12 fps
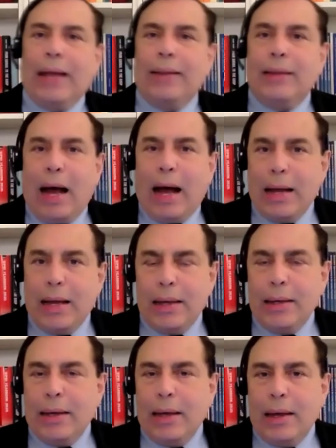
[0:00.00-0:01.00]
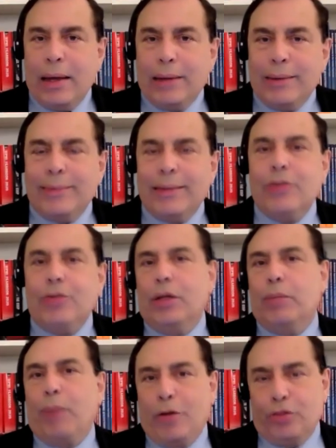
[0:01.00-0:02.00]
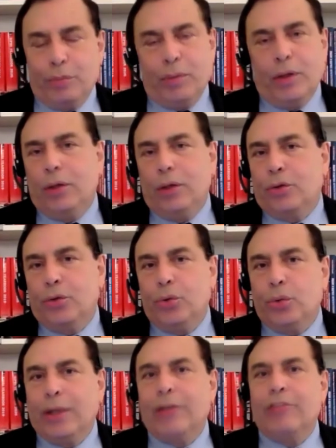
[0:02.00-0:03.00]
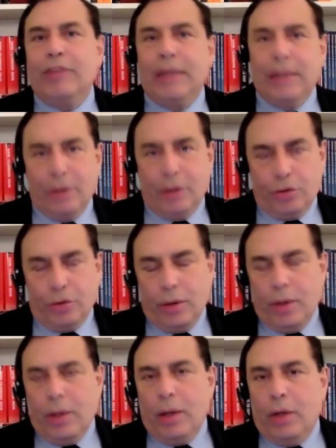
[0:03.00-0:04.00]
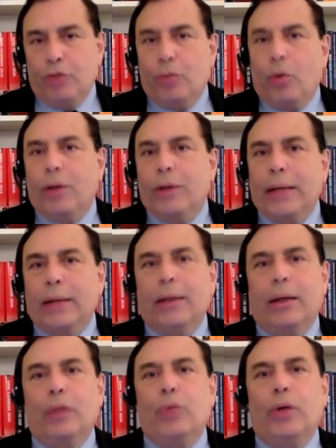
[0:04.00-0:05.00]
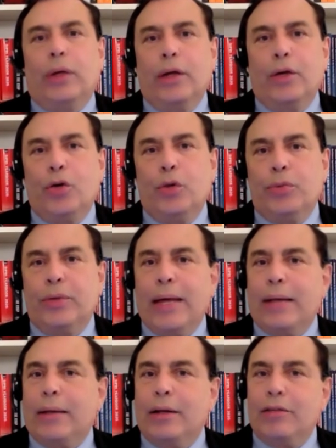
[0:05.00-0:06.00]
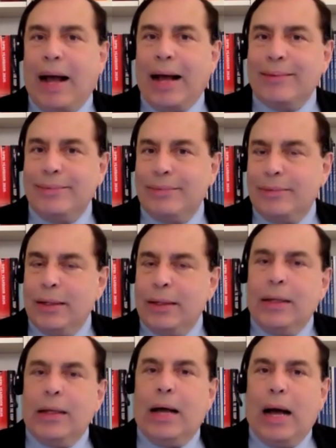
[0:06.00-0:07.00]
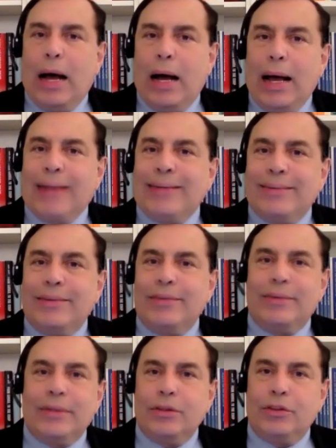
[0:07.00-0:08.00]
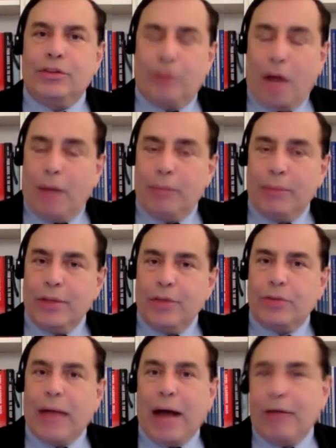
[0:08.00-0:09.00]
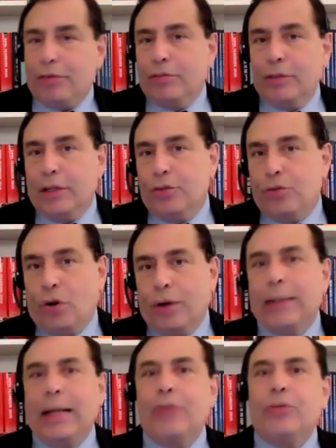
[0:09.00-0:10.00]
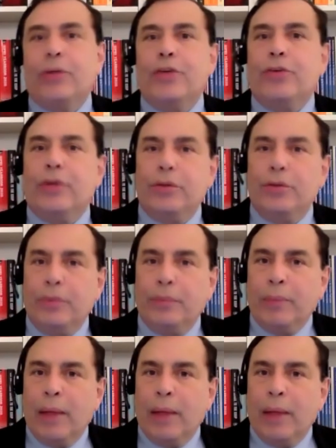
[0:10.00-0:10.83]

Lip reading: at the IAEA, and it's easily possible to convene small technical working groups, get advice and assistance from the staff of these organizations,